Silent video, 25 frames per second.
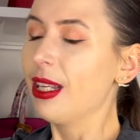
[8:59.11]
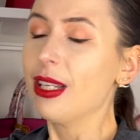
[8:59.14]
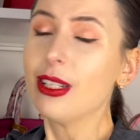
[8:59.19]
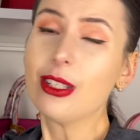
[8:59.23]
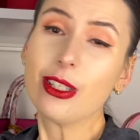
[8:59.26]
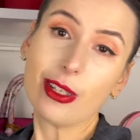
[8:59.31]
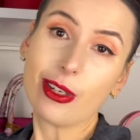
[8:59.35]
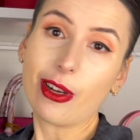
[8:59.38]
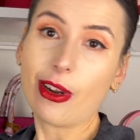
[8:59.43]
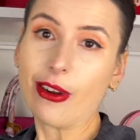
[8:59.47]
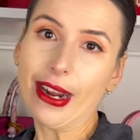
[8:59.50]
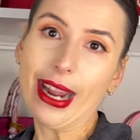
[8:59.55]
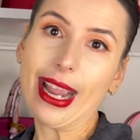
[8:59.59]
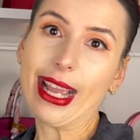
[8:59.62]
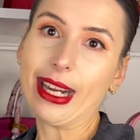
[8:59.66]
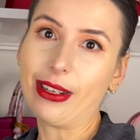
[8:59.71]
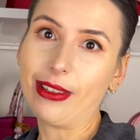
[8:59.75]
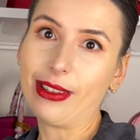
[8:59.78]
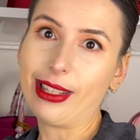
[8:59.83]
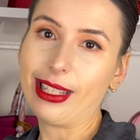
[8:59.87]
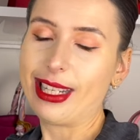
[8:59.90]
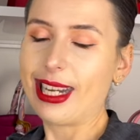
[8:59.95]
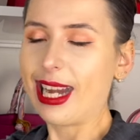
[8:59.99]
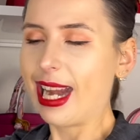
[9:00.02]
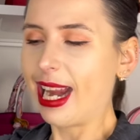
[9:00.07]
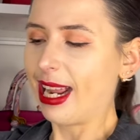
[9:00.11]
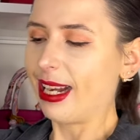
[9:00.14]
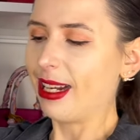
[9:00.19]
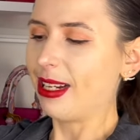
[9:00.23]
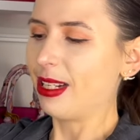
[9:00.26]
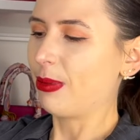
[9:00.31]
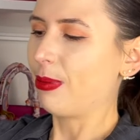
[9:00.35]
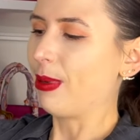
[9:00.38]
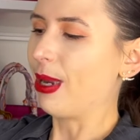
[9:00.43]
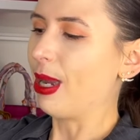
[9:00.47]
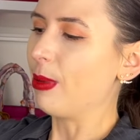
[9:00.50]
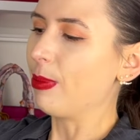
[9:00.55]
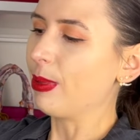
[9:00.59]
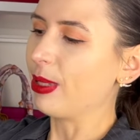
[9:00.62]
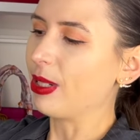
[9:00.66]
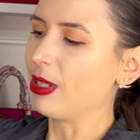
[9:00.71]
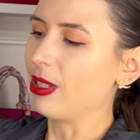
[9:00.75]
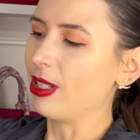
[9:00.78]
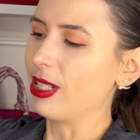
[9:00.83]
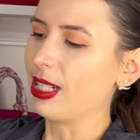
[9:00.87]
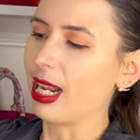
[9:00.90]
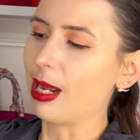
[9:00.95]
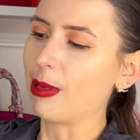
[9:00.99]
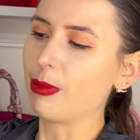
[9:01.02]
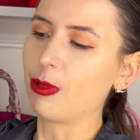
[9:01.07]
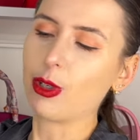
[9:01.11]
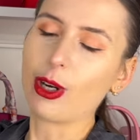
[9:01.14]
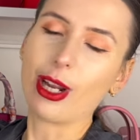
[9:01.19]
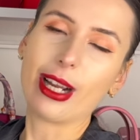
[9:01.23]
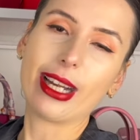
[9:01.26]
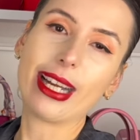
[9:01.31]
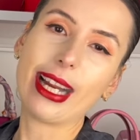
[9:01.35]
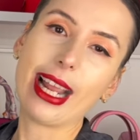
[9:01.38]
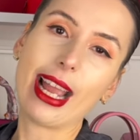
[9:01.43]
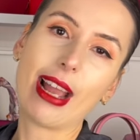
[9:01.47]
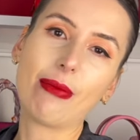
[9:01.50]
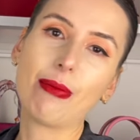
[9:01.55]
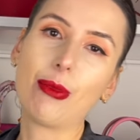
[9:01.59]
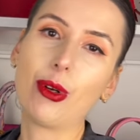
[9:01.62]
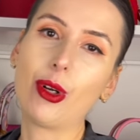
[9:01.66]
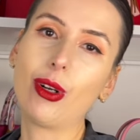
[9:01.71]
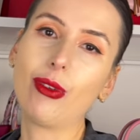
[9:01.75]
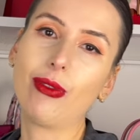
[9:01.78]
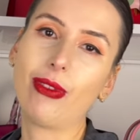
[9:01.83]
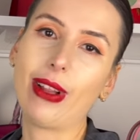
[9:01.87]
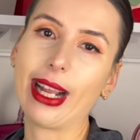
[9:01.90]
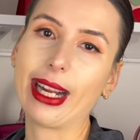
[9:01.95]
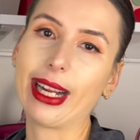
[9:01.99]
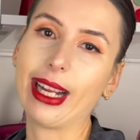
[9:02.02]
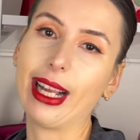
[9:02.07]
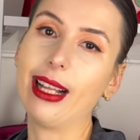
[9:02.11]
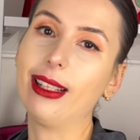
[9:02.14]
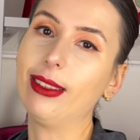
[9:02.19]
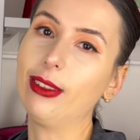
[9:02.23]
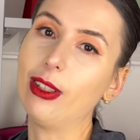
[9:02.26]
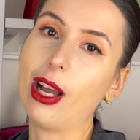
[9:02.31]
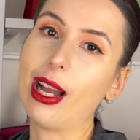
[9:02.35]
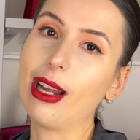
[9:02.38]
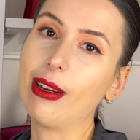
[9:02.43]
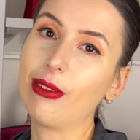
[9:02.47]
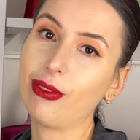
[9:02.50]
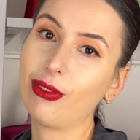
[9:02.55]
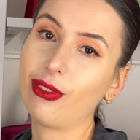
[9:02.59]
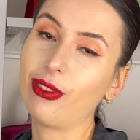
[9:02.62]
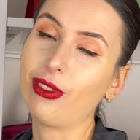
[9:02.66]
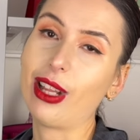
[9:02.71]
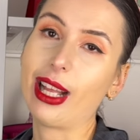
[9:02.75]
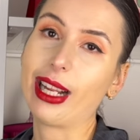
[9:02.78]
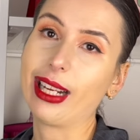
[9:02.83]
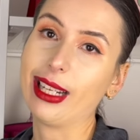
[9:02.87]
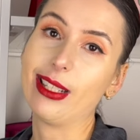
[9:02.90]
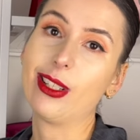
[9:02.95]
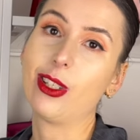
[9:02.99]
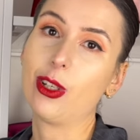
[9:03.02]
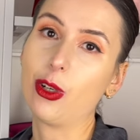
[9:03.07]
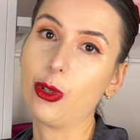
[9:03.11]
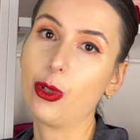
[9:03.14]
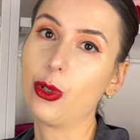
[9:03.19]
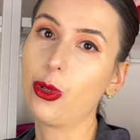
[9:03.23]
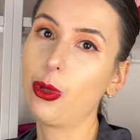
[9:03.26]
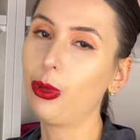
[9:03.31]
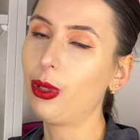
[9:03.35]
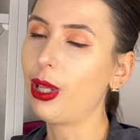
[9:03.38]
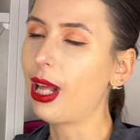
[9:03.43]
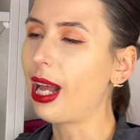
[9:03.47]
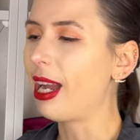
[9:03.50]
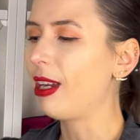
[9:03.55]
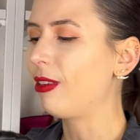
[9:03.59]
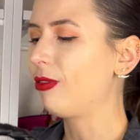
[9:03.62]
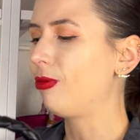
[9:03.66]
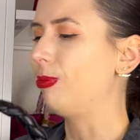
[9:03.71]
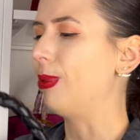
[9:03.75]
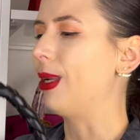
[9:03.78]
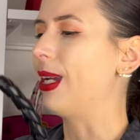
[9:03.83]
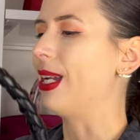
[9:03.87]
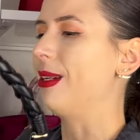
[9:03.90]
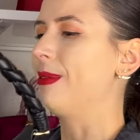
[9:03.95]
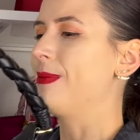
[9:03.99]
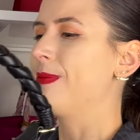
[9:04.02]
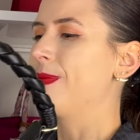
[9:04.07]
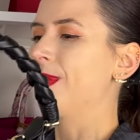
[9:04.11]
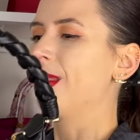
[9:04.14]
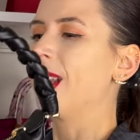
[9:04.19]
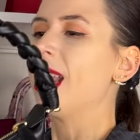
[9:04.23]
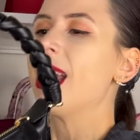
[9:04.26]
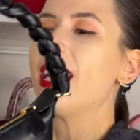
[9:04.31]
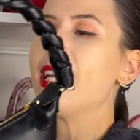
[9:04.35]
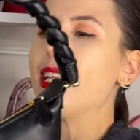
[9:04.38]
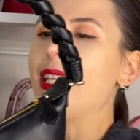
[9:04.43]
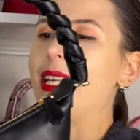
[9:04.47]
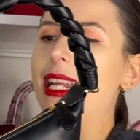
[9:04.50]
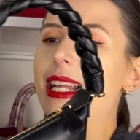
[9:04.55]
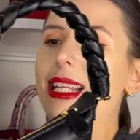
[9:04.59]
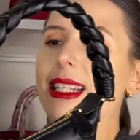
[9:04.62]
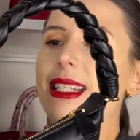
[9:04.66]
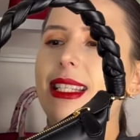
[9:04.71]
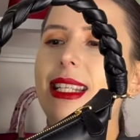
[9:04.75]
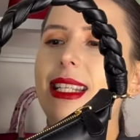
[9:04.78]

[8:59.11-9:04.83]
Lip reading: to go out on the town as well, because I'm trying to have more of like a life, like a social life. But yes,